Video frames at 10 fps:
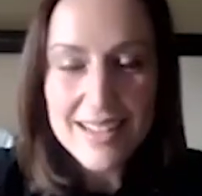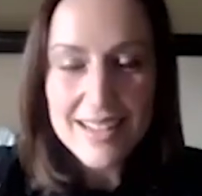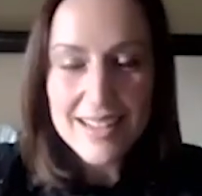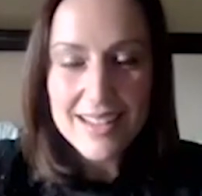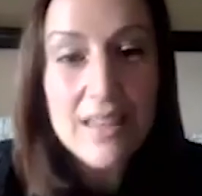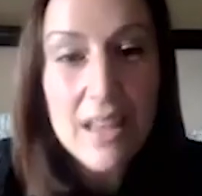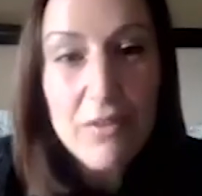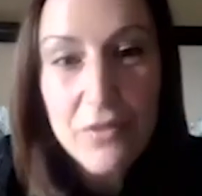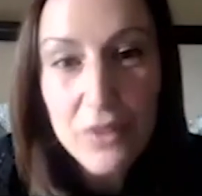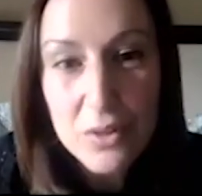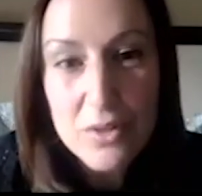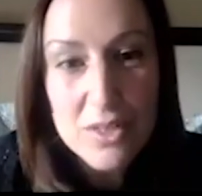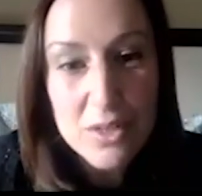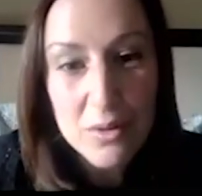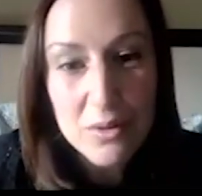And I love food.
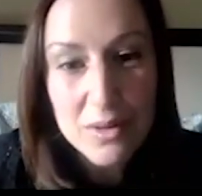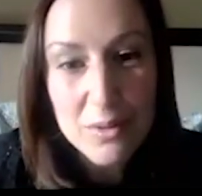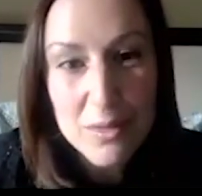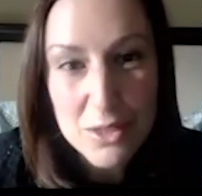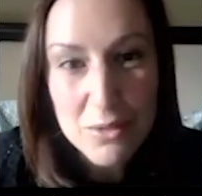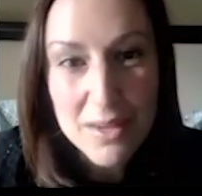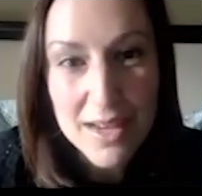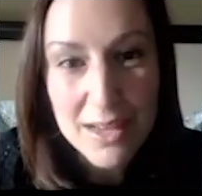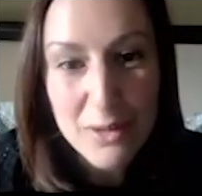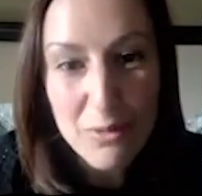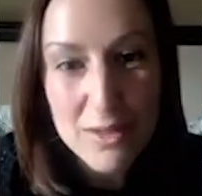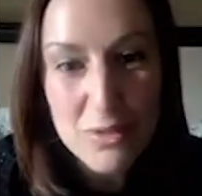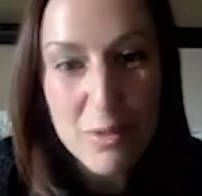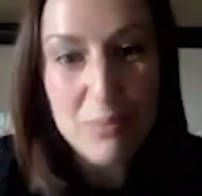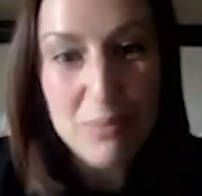So could we do it at your
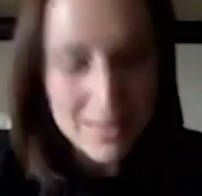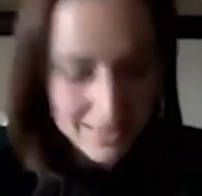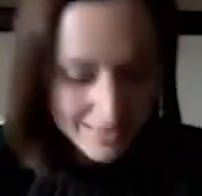restaurant, please?